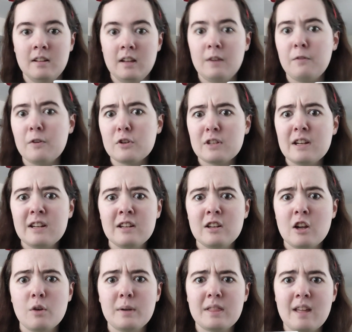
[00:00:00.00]
At first, I didn't
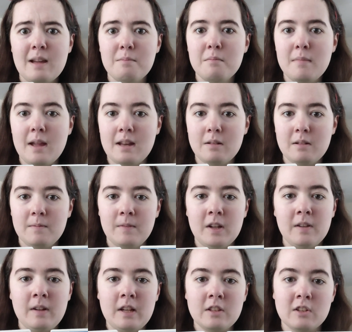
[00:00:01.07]
know what that meant
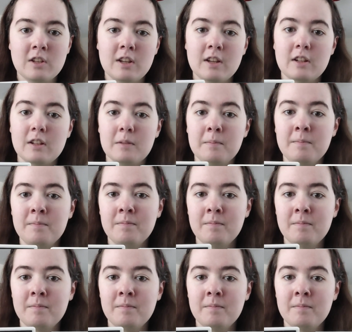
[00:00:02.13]
until